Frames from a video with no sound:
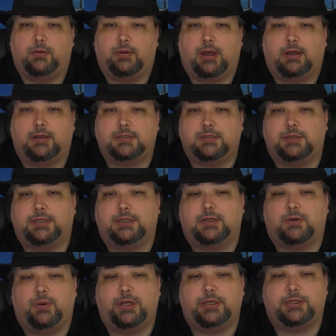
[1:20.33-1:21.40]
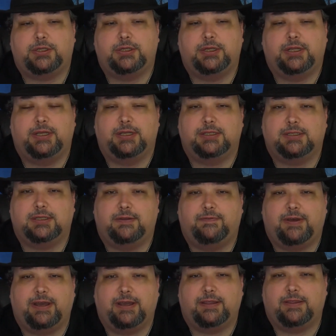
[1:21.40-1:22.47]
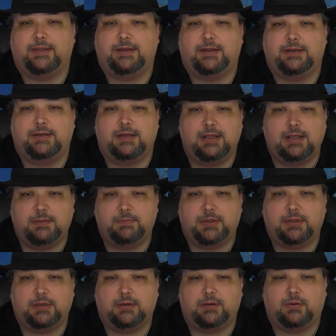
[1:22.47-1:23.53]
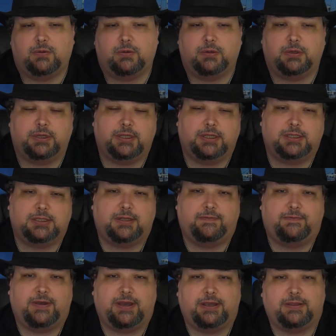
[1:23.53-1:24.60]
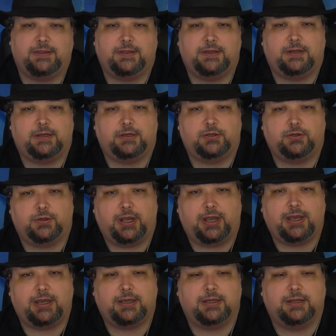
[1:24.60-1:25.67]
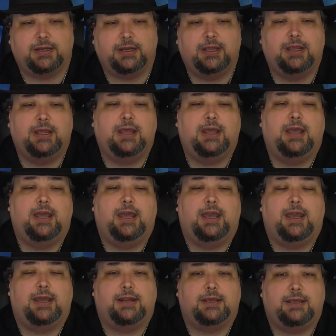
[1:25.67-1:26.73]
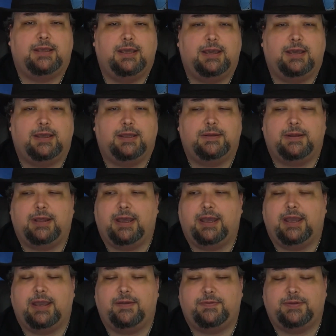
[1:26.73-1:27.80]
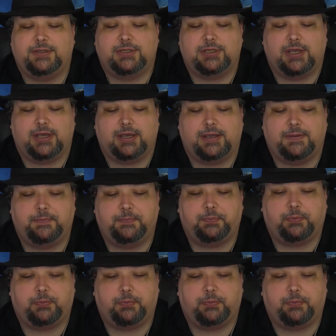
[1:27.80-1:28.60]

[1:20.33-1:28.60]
I also get the question is Leviathan a demon or is Leviathan a dragon? And again, I have to say,